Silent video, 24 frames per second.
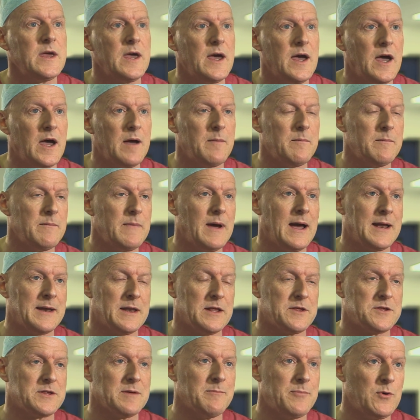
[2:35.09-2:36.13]
and
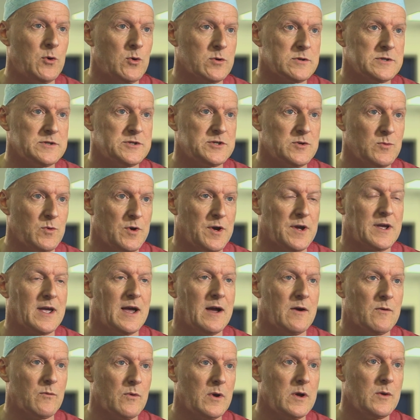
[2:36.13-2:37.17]
it's important to work
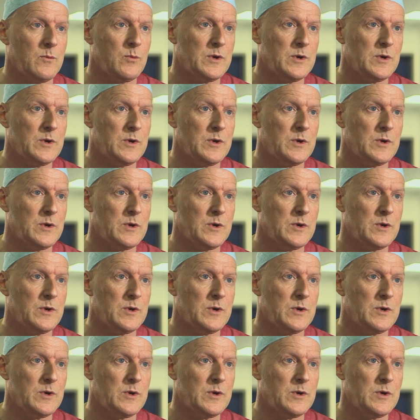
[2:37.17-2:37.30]
out